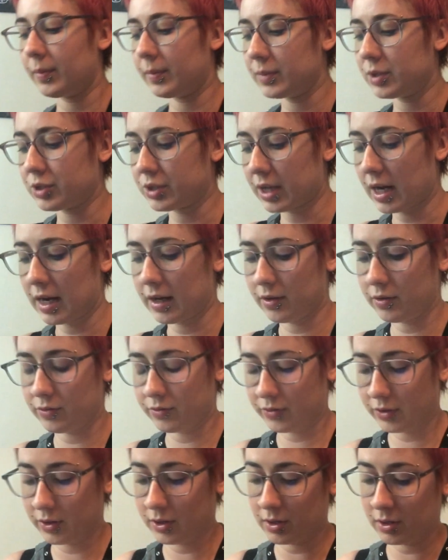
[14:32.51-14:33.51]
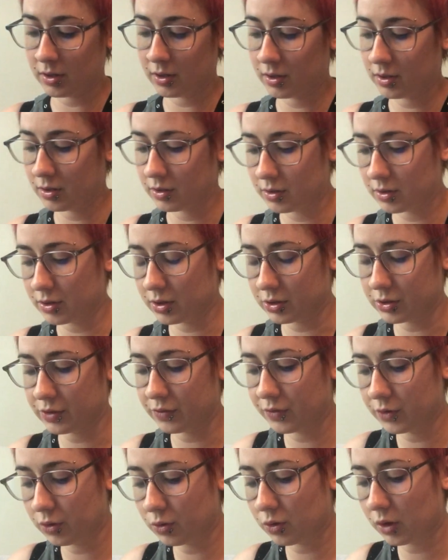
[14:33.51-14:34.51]
Just kind of, there's a
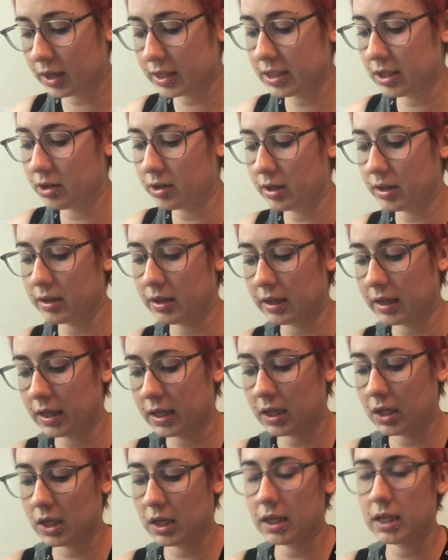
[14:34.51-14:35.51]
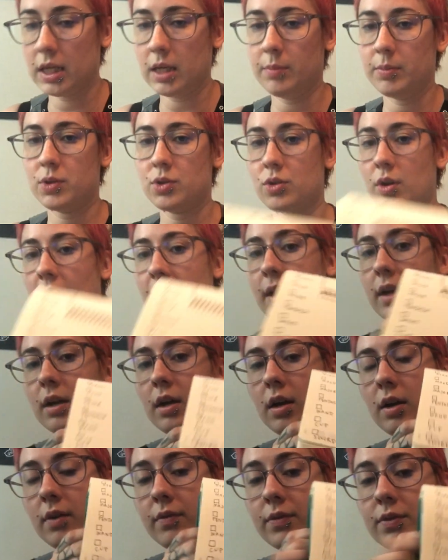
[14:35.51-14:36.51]
few criteria that I keep track
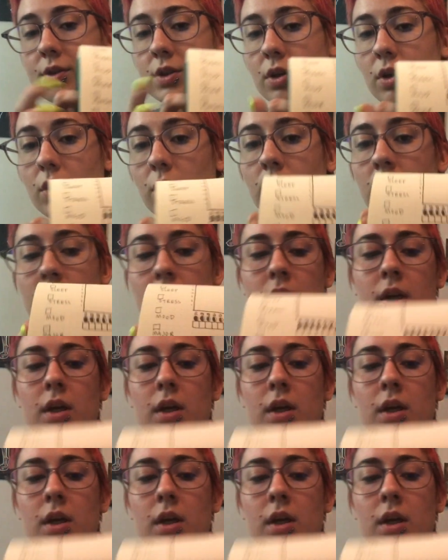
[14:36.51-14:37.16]
of. So